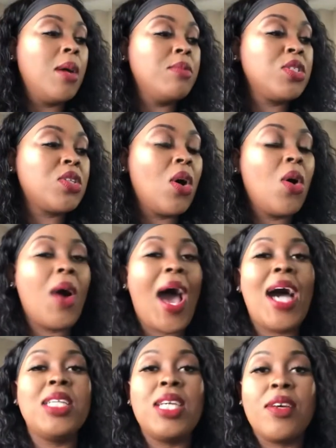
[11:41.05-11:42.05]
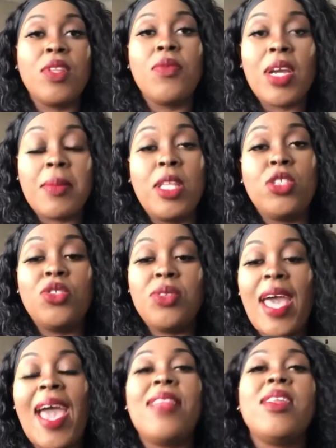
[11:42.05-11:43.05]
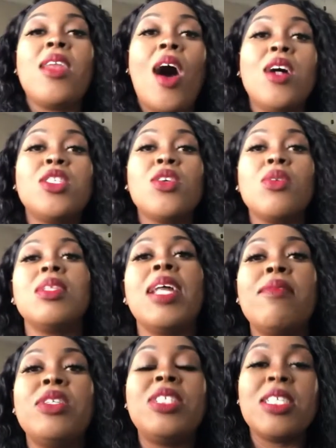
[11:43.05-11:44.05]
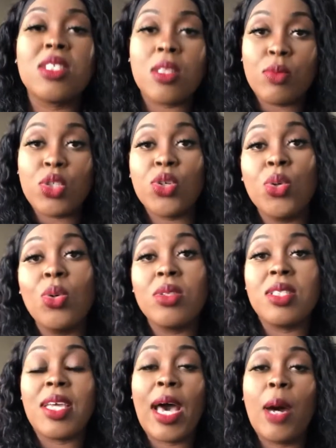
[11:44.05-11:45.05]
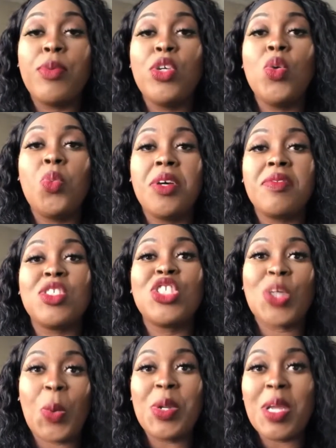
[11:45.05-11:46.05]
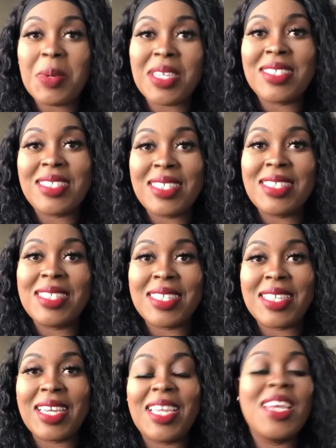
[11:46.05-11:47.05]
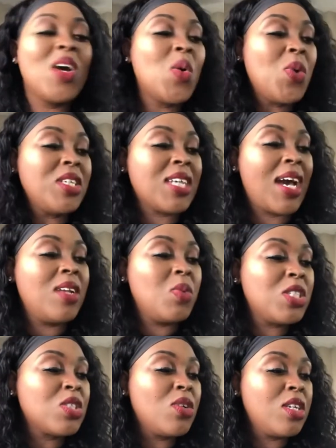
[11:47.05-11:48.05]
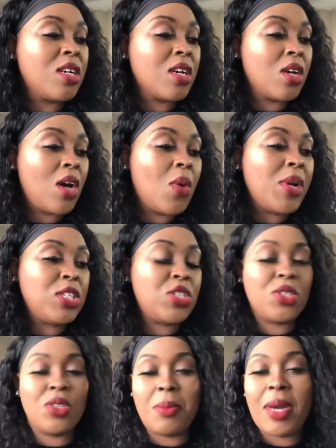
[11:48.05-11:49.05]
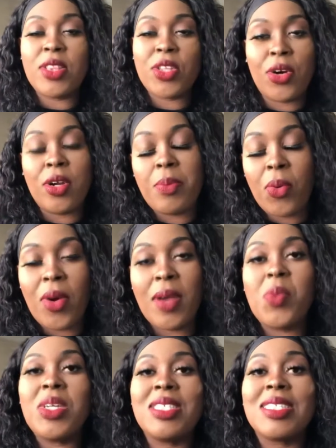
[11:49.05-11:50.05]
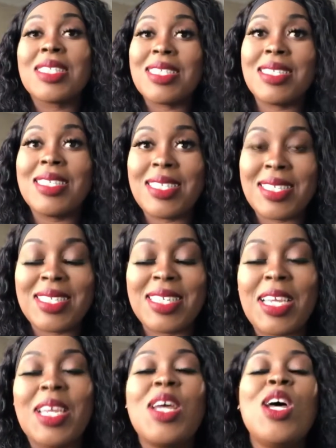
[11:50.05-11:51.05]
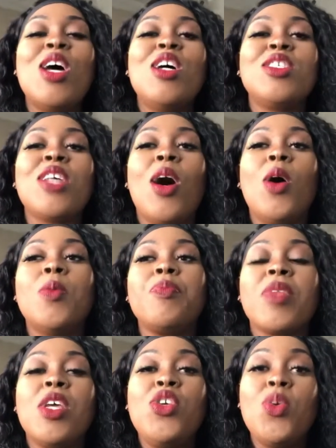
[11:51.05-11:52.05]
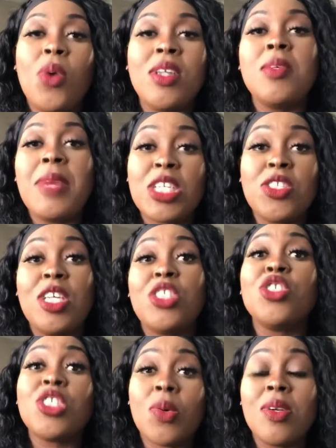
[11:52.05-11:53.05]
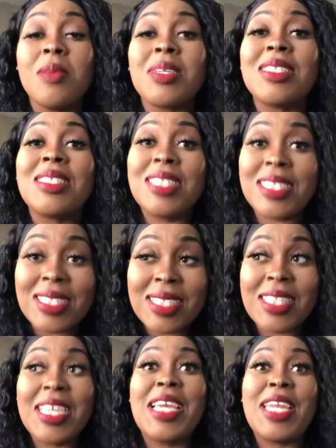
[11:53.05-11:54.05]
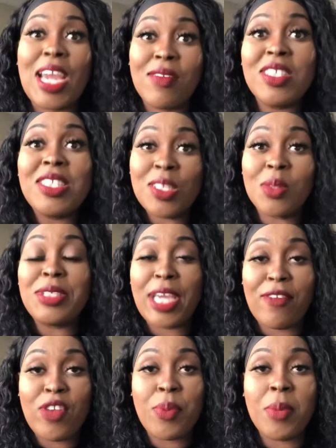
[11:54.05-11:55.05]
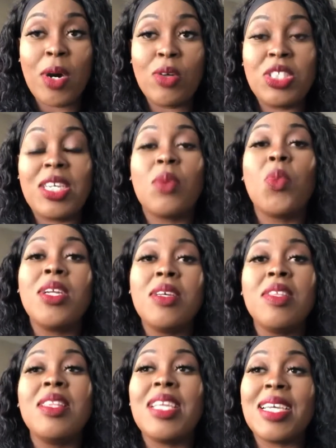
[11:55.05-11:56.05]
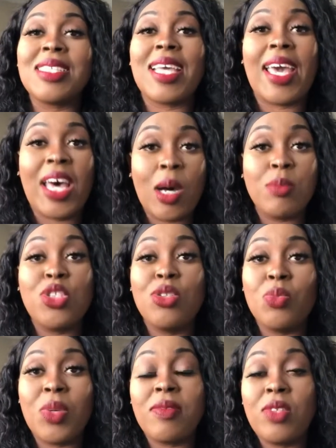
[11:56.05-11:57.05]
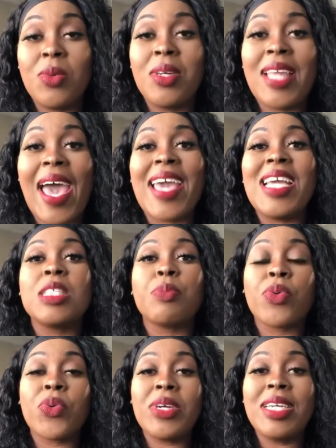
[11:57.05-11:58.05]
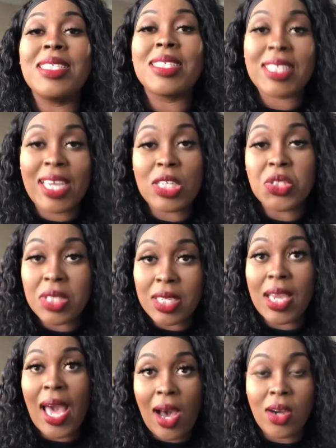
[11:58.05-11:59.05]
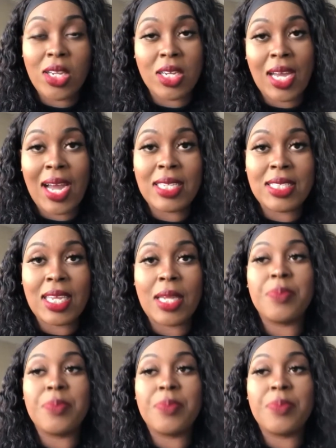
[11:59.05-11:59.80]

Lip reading: So I definitely recommend that you do that. And then also leveraging some tools to help you with showing up consistently, which kind of was going to go into my third point, which is consistency. So you want to make sure that you're showing up consistently in every single day of your promotion. One of the things that helps you with doing that is pre-scheduling out your content.